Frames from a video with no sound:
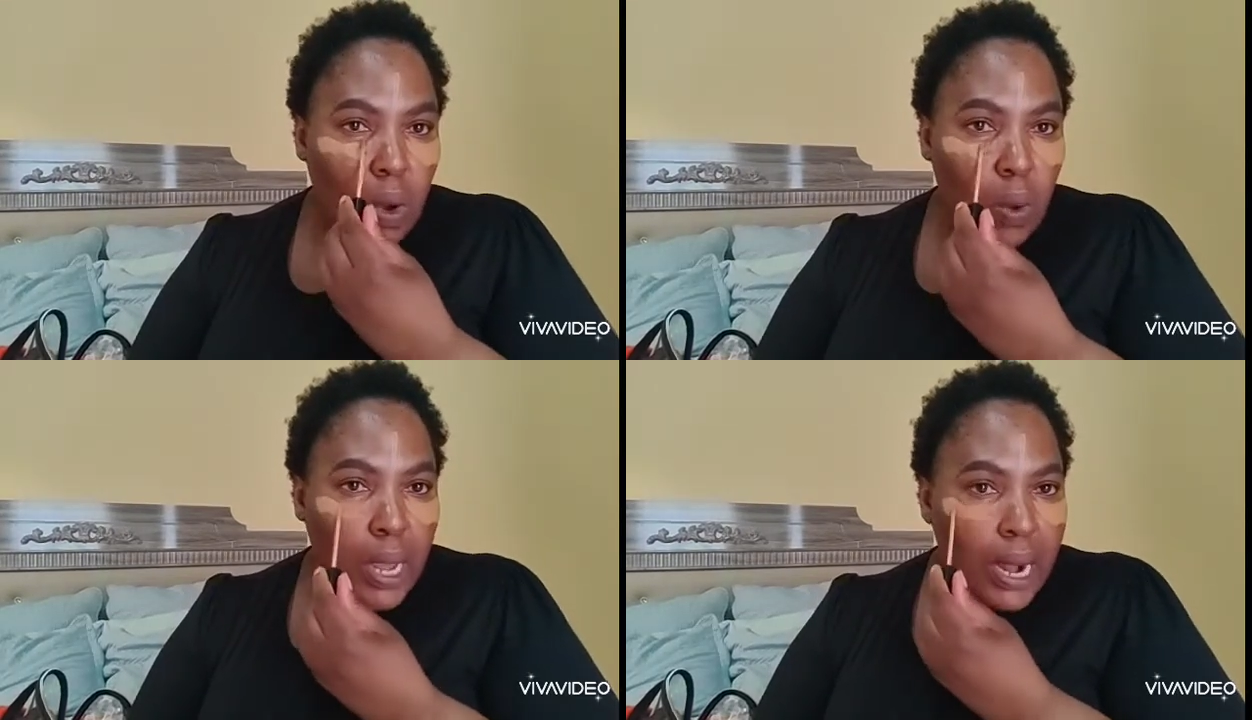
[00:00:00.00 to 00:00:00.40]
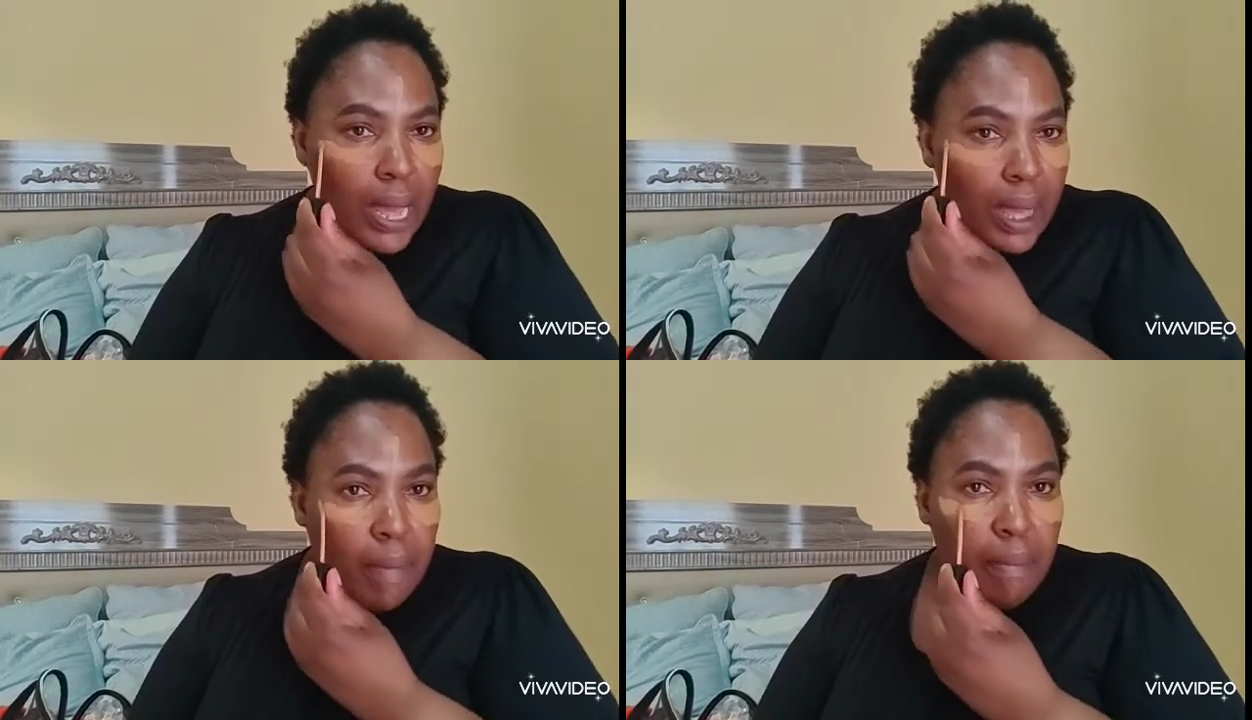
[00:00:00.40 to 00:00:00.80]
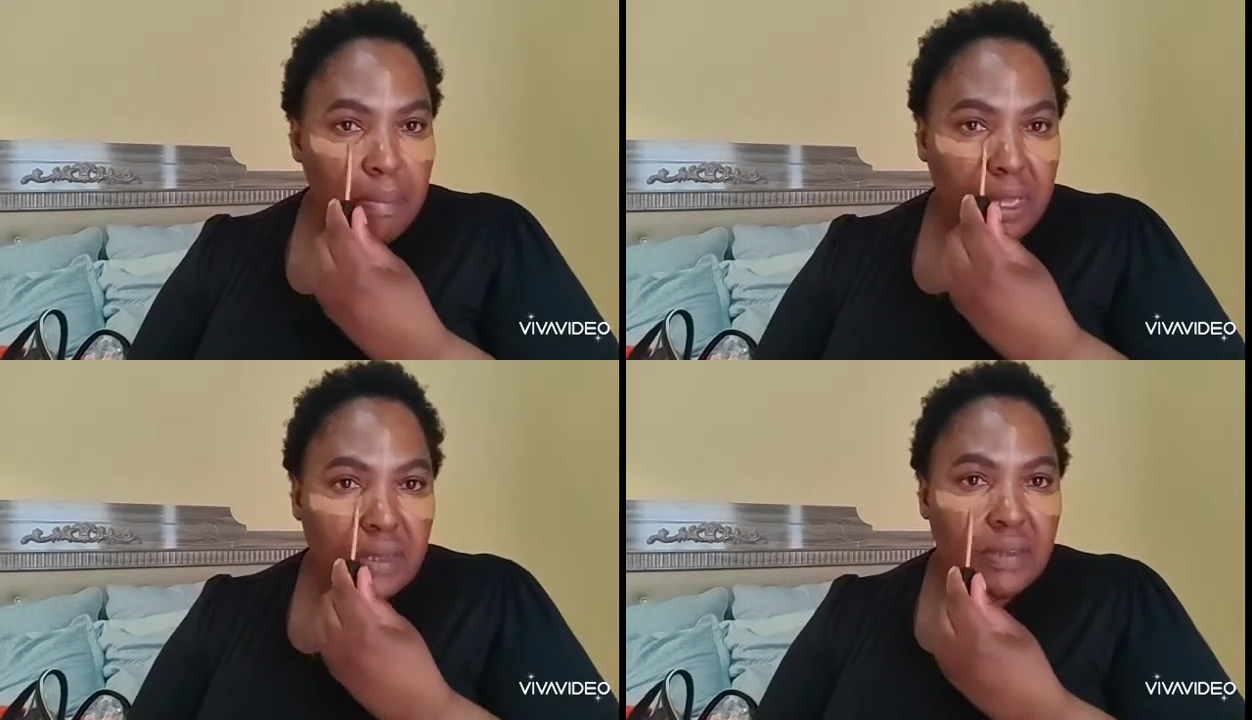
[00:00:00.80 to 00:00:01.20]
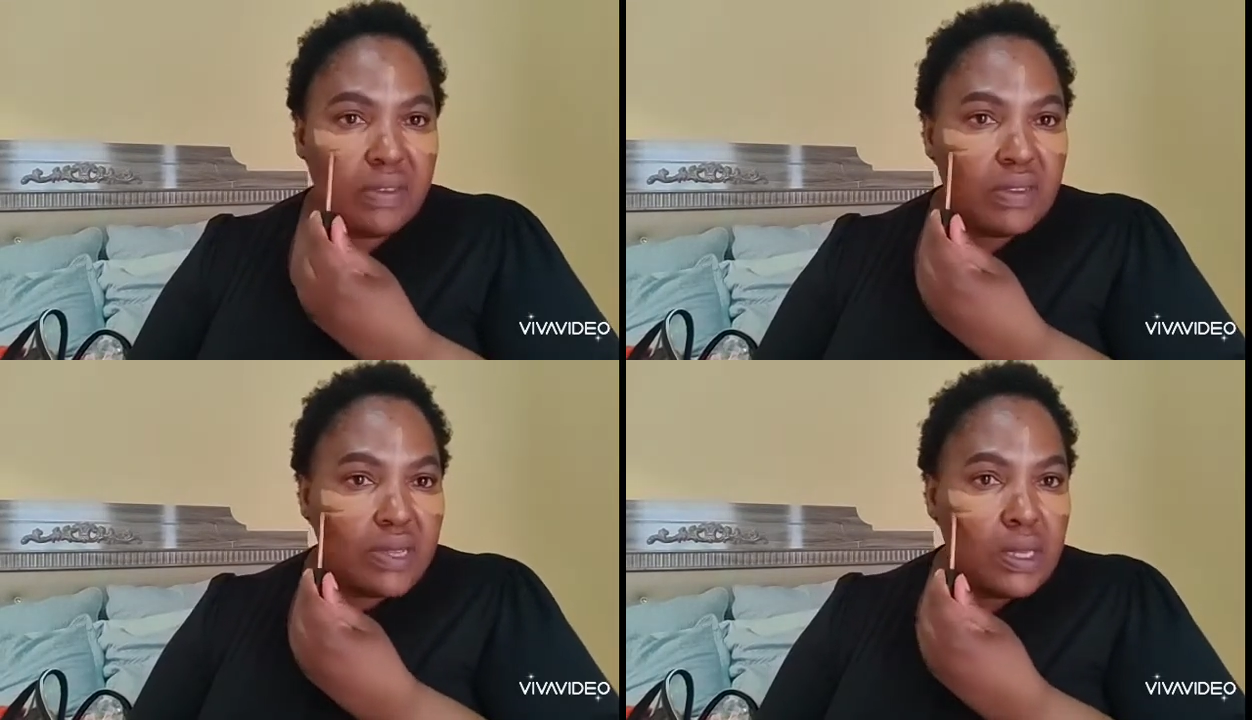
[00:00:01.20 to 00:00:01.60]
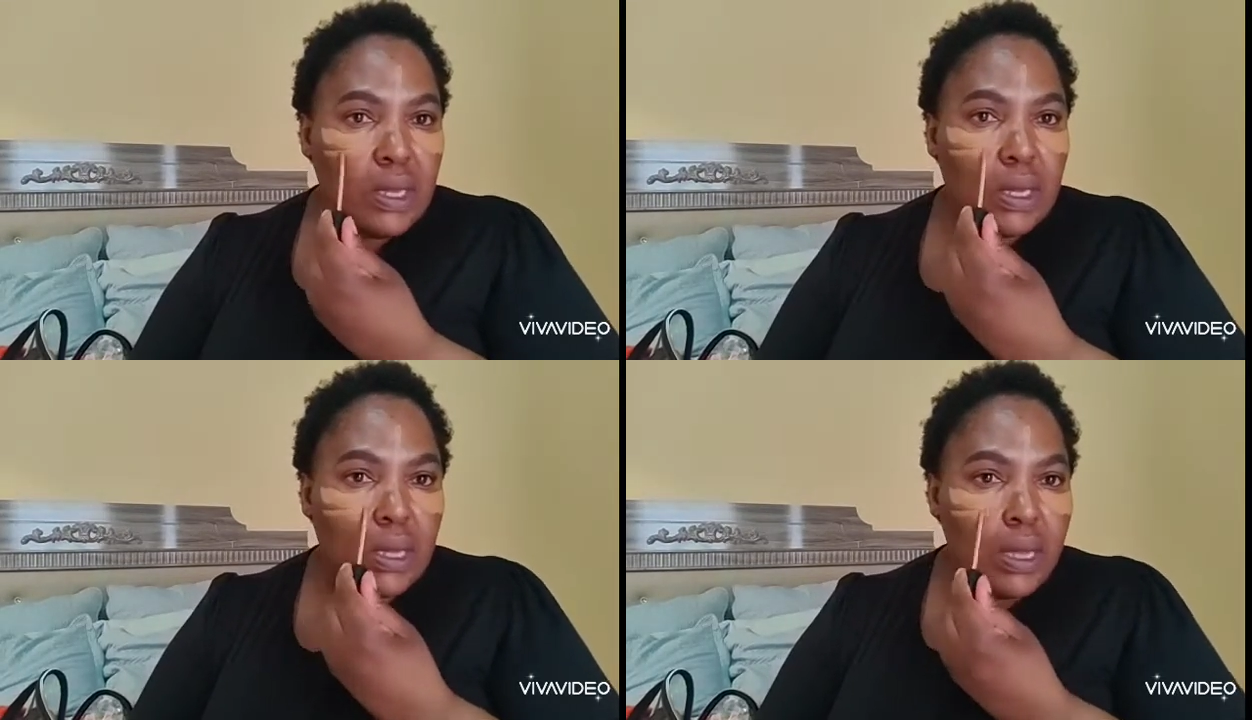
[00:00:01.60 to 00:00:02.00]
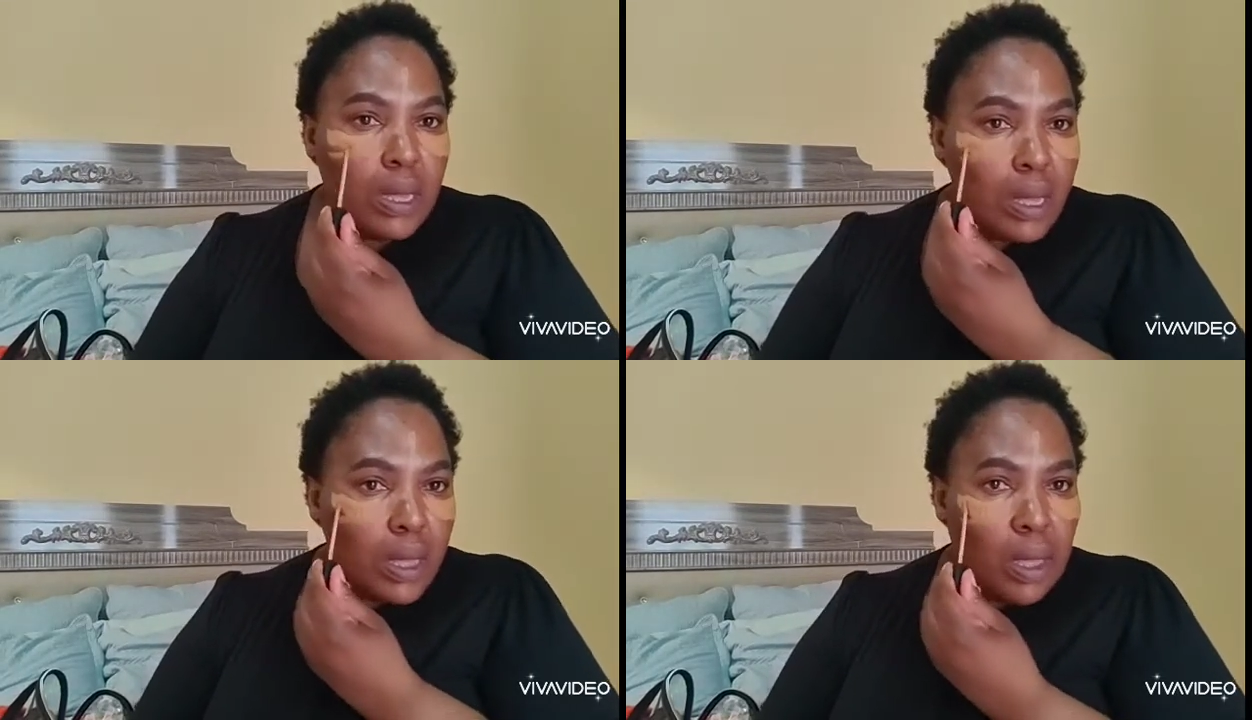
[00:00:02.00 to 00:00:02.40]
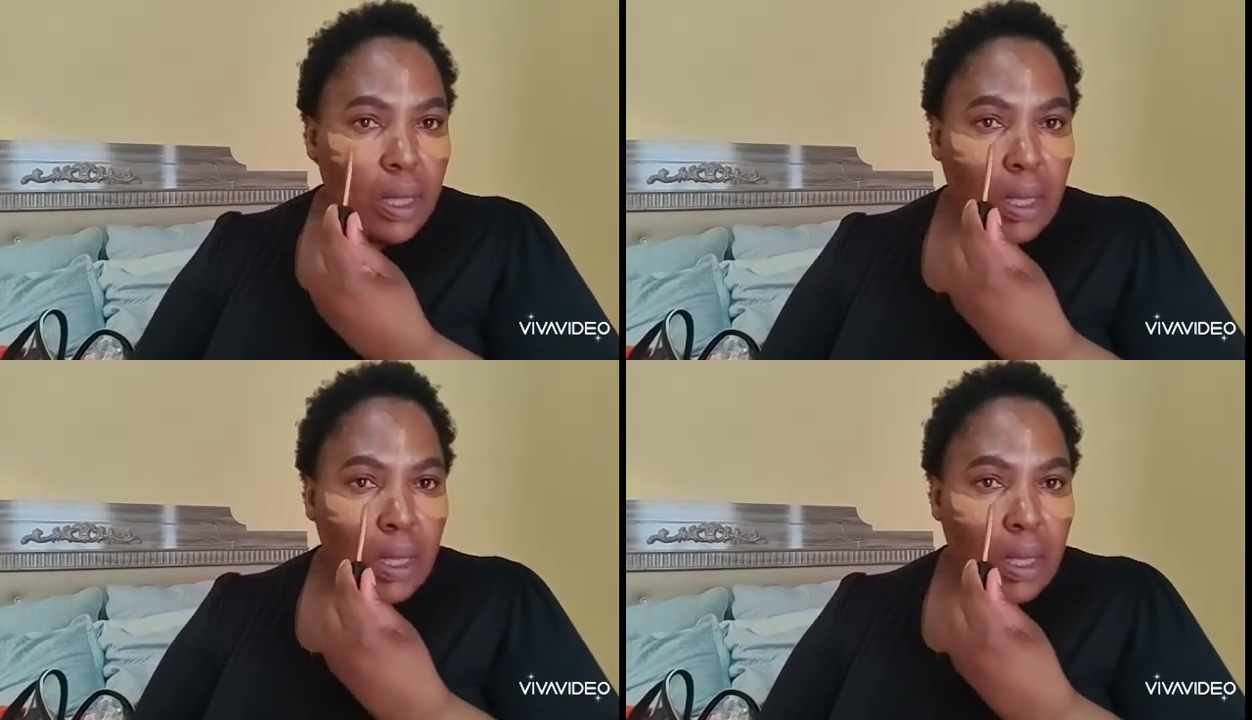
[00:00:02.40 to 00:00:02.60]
while I am busy